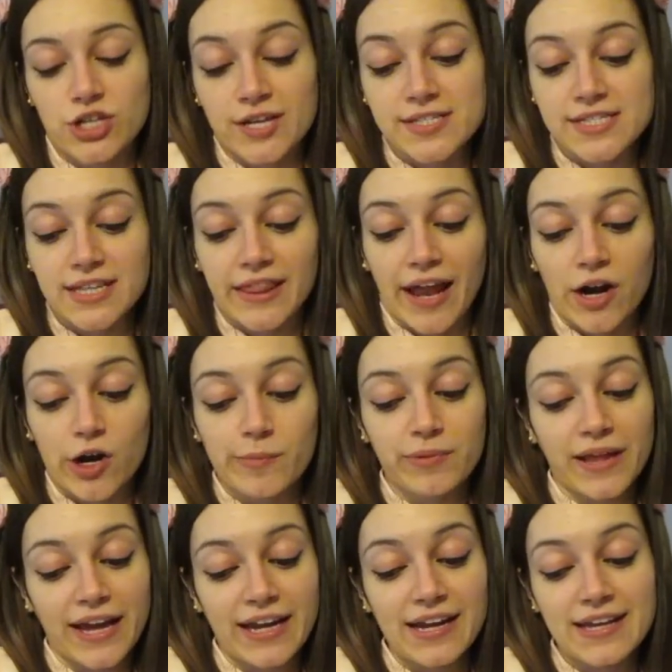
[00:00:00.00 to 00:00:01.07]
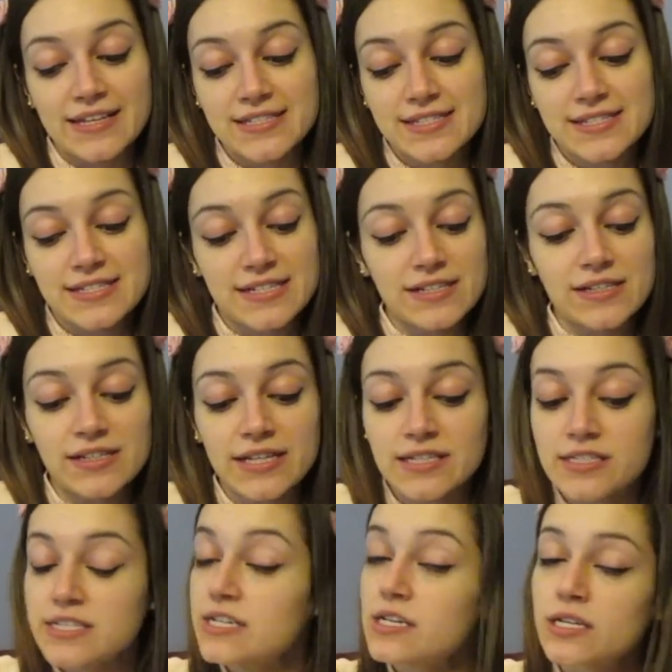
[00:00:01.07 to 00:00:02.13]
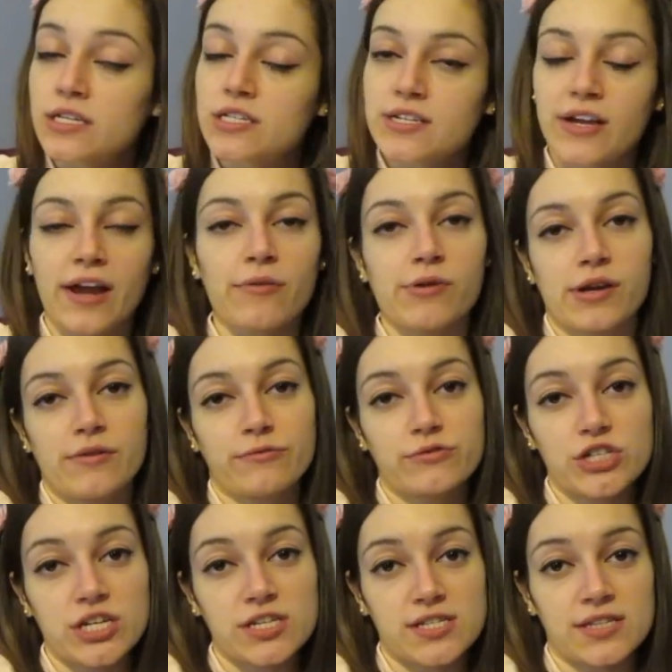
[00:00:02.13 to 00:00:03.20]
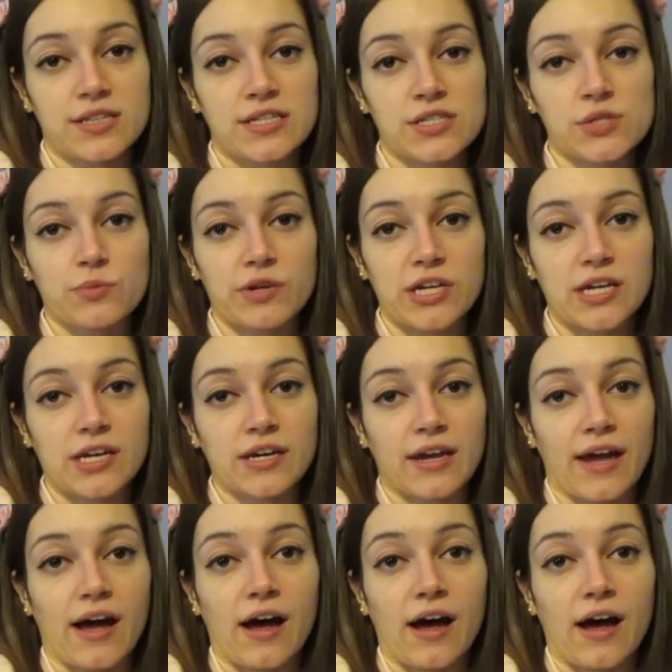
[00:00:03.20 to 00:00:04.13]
Justin that her plan is still indeed to get rid of Jason this week.